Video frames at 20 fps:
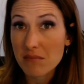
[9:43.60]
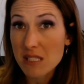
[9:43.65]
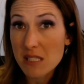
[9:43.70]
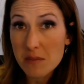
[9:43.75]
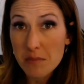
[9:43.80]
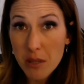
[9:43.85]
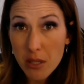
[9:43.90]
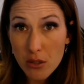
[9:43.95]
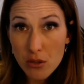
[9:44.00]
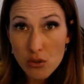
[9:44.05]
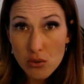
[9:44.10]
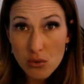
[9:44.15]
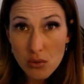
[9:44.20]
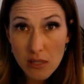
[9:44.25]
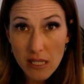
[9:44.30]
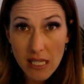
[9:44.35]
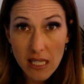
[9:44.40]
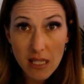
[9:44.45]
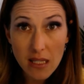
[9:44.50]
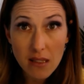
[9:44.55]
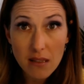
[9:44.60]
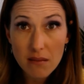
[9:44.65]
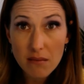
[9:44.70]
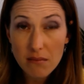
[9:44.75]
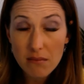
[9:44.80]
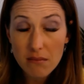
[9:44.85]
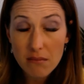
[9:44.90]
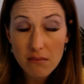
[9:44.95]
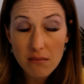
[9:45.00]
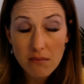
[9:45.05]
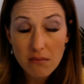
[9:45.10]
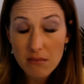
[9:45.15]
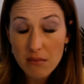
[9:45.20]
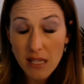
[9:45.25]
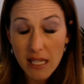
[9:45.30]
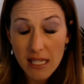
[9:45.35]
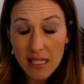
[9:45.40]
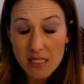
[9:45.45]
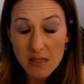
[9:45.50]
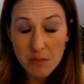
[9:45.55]
spiritually
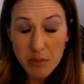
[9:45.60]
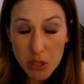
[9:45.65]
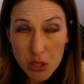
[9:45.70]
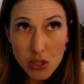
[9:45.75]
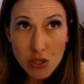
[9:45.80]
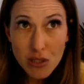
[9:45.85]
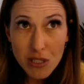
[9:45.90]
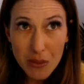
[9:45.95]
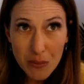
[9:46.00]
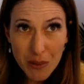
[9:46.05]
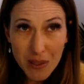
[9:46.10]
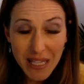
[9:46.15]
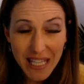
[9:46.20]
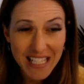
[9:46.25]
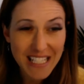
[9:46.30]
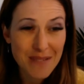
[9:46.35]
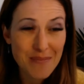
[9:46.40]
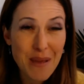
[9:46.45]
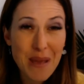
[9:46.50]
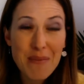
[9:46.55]
related.